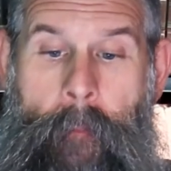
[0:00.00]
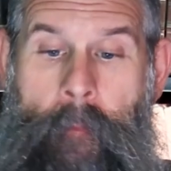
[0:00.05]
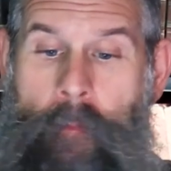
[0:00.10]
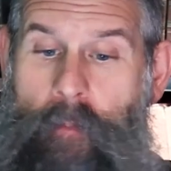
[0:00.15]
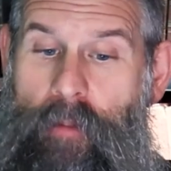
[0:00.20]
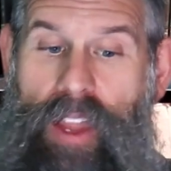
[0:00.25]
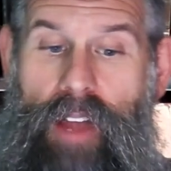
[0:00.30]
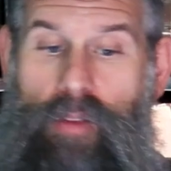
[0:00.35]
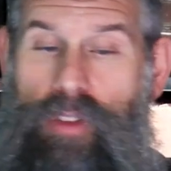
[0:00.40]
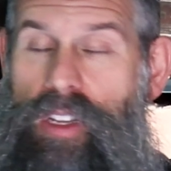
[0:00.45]

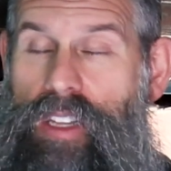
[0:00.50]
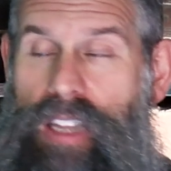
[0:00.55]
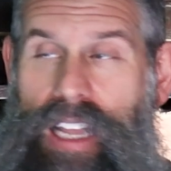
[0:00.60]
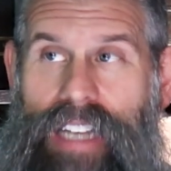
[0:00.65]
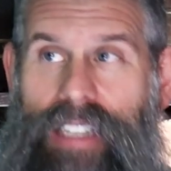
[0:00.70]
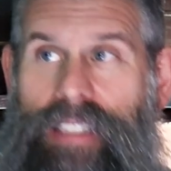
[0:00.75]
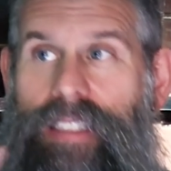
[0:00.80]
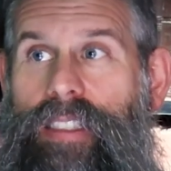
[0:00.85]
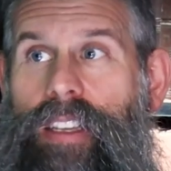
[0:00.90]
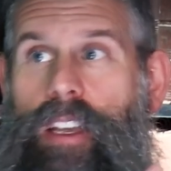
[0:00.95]

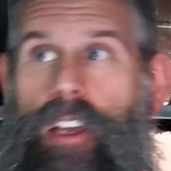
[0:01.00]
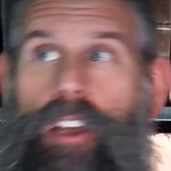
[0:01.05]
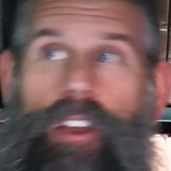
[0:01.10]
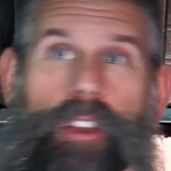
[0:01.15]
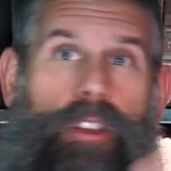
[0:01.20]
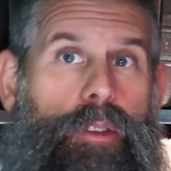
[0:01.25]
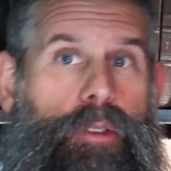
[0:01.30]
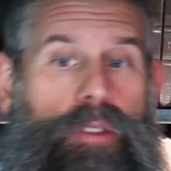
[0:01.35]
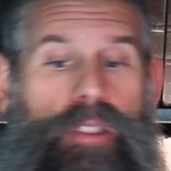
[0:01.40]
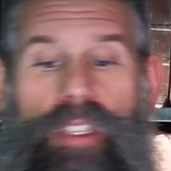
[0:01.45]
Nevertheless,
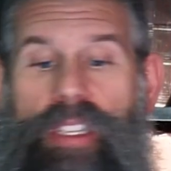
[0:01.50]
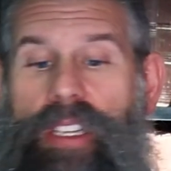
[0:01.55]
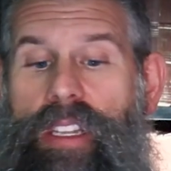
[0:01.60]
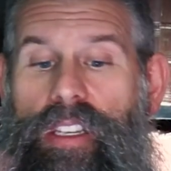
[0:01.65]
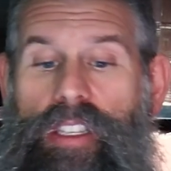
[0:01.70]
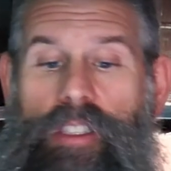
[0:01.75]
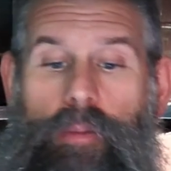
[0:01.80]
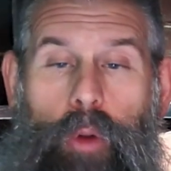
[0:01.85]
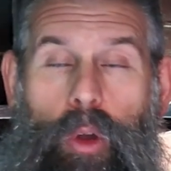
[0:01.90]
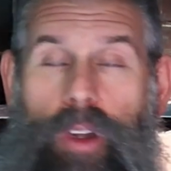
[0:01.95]
you see
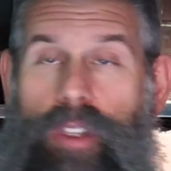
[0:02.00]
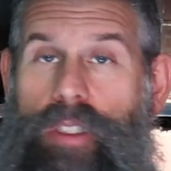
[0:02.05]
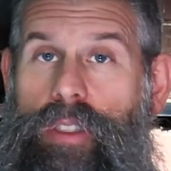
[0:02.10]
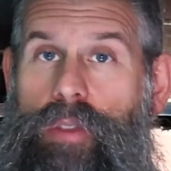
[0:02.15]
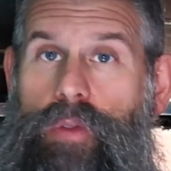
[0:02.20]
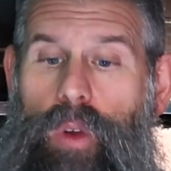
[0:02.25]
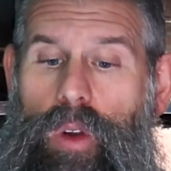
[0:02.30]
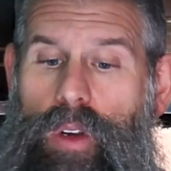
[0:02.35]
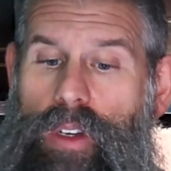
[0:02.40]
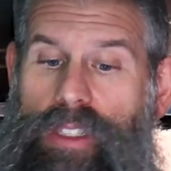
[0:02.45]
these points
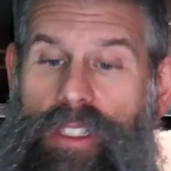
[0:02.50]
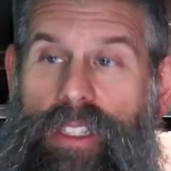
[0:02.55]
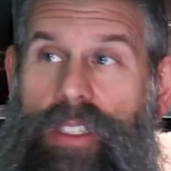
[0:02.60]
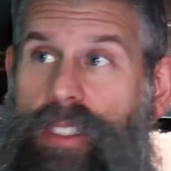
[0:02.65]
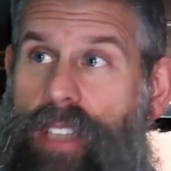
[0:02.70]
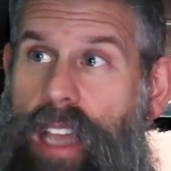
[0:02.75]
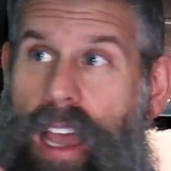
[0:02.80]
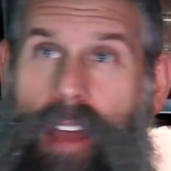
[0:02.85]
of origins.